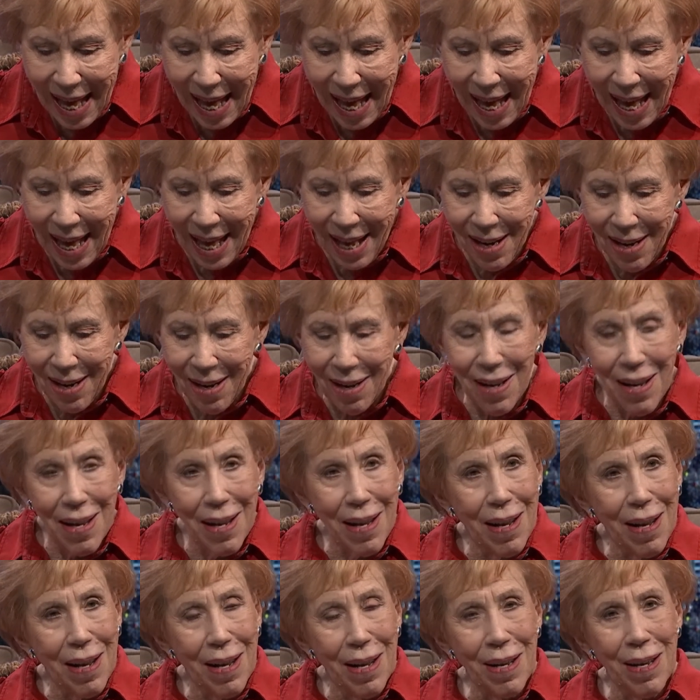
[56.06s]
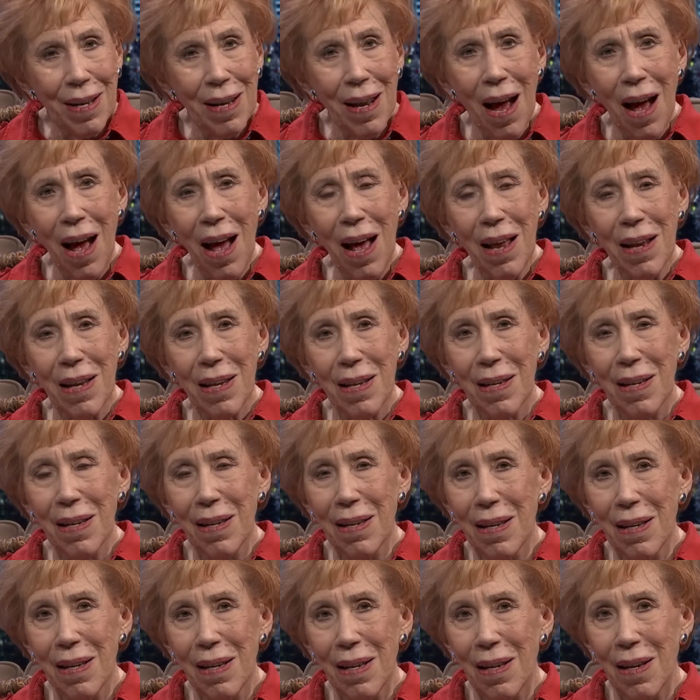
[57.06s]
and not
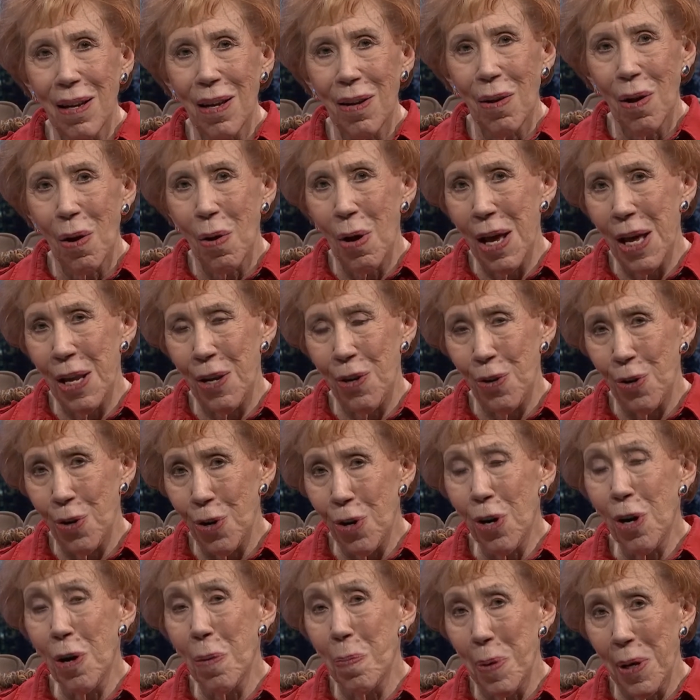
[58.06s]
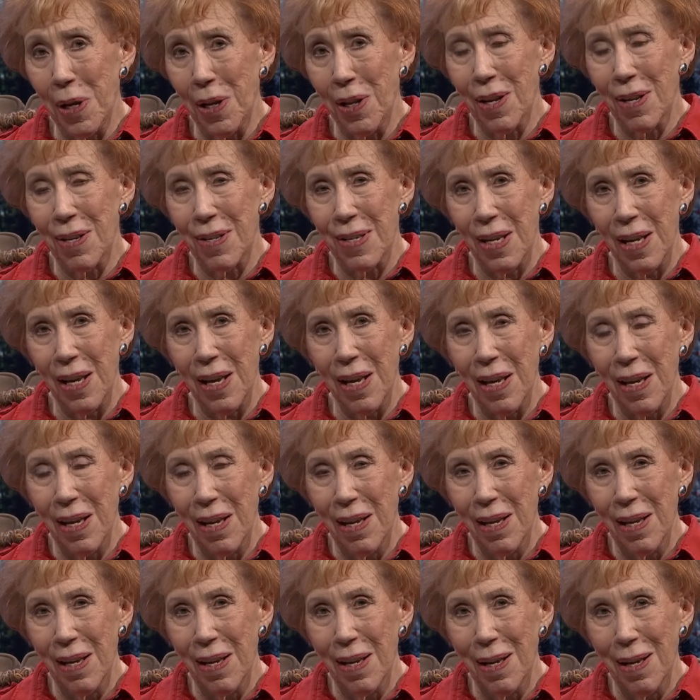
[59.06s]
in your ability,
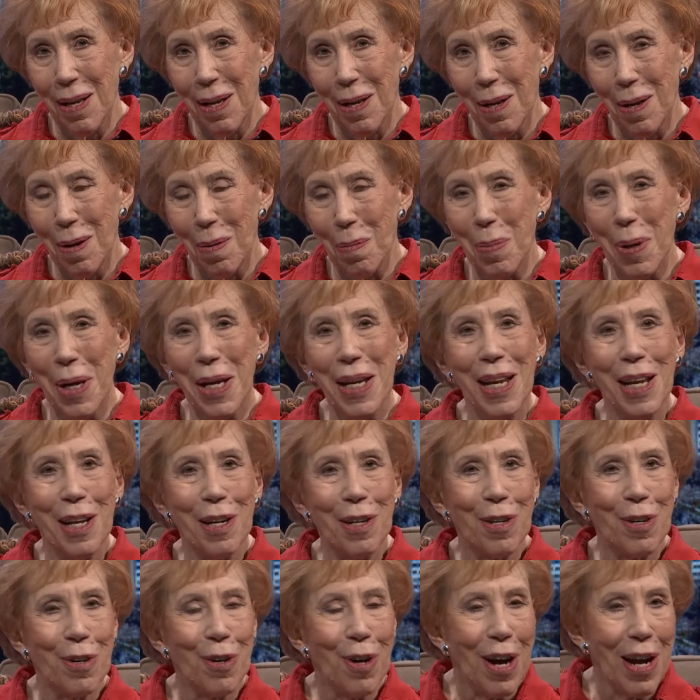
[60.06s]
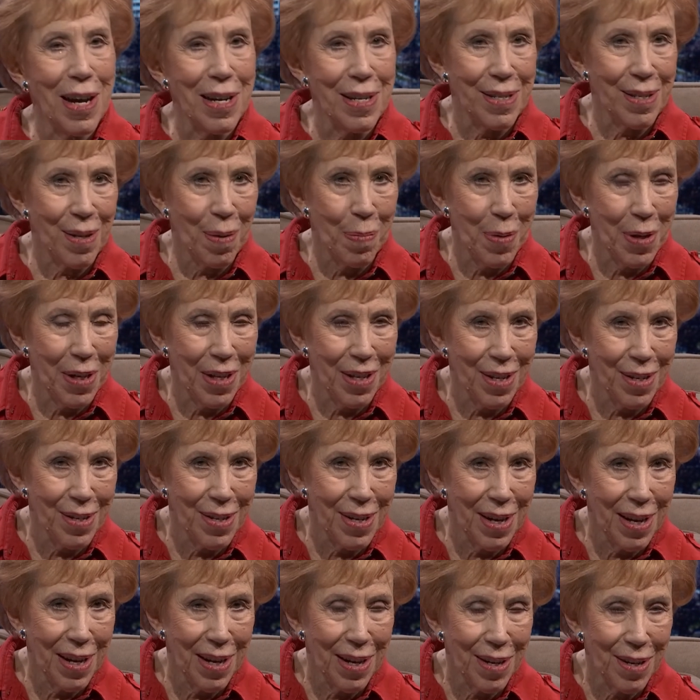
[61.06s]
but in Christ's
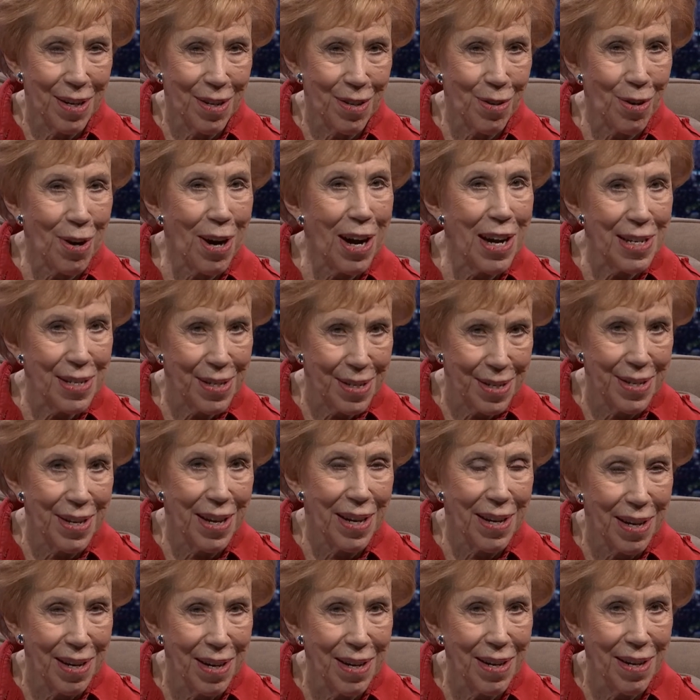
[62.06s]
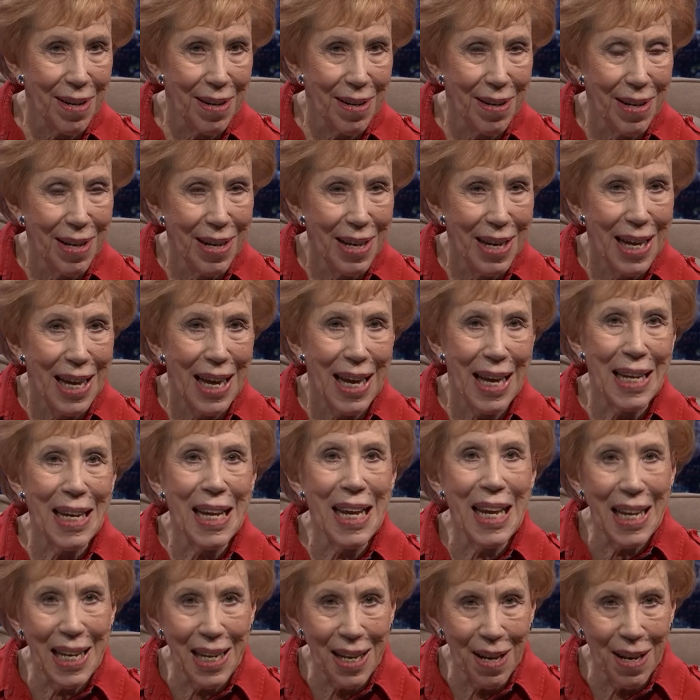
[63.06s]
ability. Christ did it, and He